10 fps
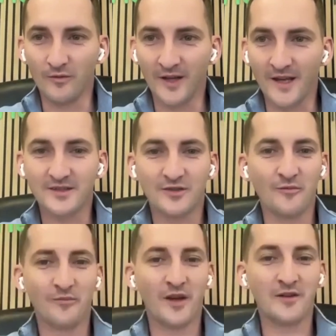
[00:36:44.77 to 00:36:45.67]
less
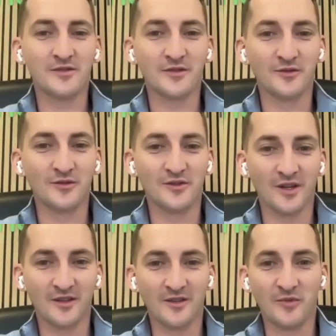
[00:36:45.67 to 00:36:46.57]
comparison to
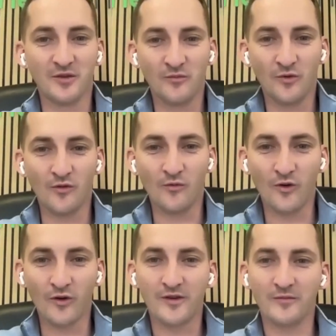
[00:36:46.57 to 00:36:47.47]
each other, but more
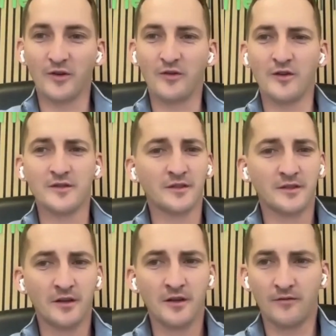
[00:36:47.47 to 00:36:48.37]
work, because
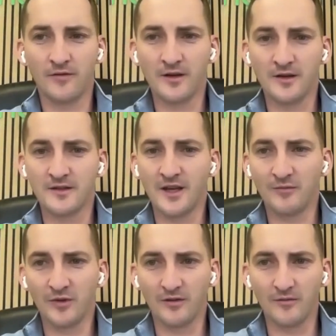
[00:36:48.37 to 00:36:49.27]
alternative finance
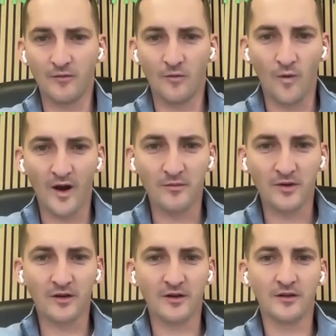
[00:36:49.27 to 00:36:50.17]
can be way
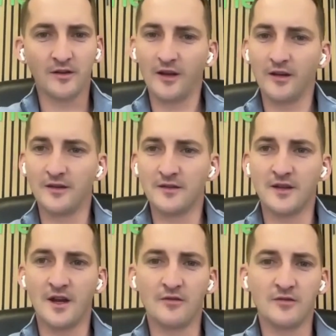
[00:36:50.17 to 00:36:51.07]
bigger than it is
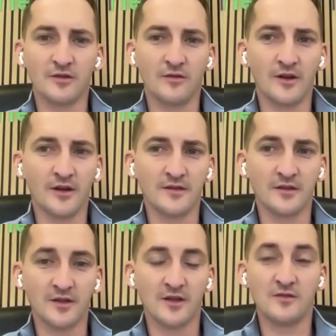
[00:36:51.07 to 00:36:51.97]
now. So I
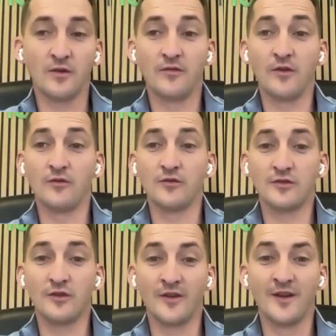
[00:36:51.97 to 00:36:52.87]
suggest we
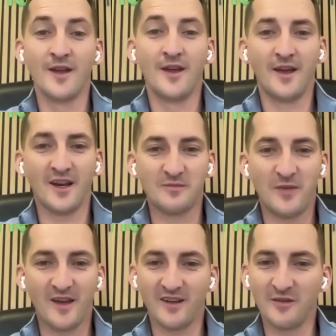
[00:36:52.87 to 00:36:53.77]
focus on
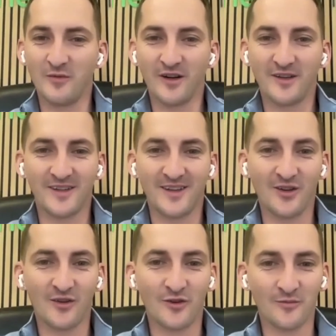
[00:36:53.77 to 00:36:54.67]
expanding the market and
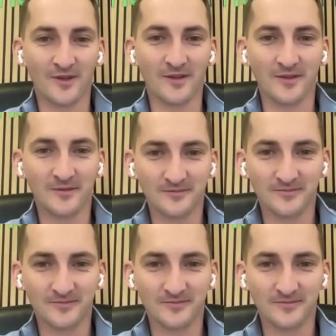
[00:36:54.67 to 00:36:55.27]
not competing.